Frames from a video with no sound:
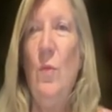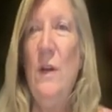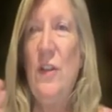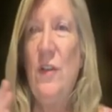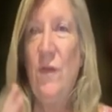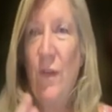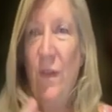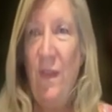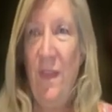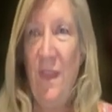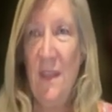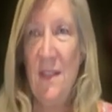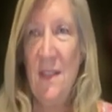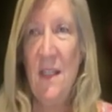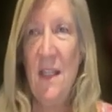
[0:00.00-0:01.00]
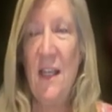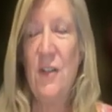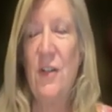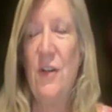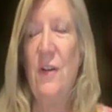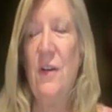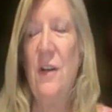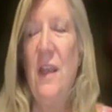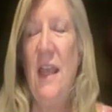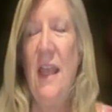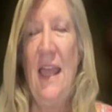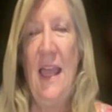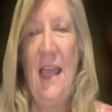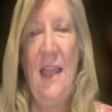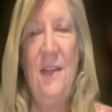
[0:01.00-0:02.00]
which for this lecture
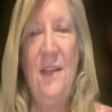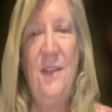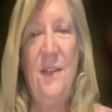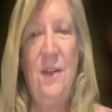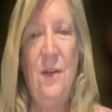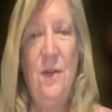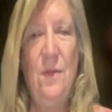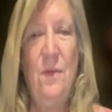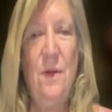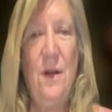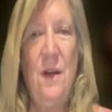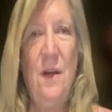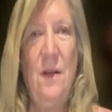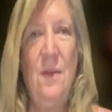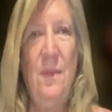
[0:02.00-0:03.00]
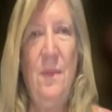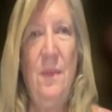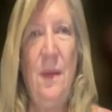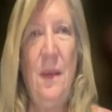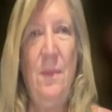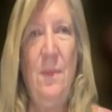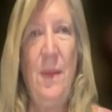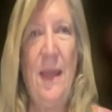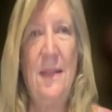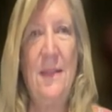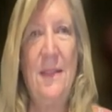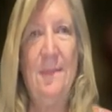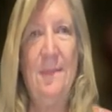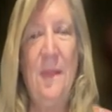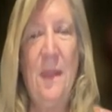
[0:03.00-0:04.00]
has no um,
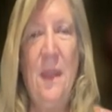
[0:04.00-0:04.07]
impact.